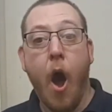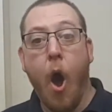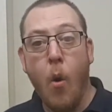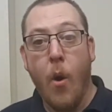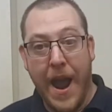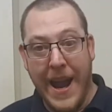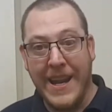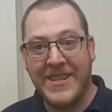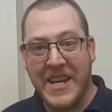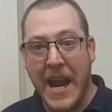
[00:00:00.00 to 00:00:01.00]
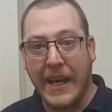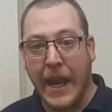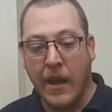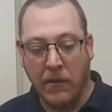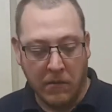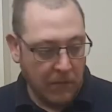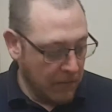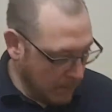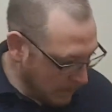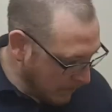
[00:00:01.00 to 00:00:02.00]
Oh, and incidentally,
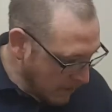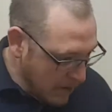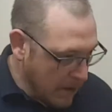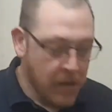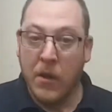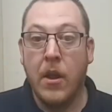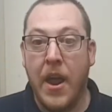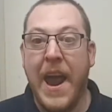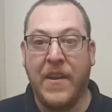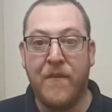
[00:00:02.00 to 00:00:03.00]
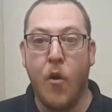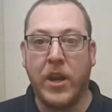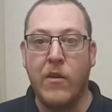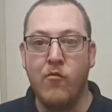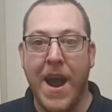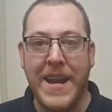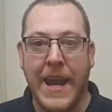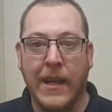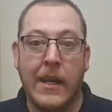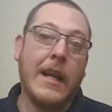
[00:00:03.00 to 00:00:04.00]
it's fucking
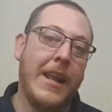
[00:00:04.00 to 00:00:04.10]
ready.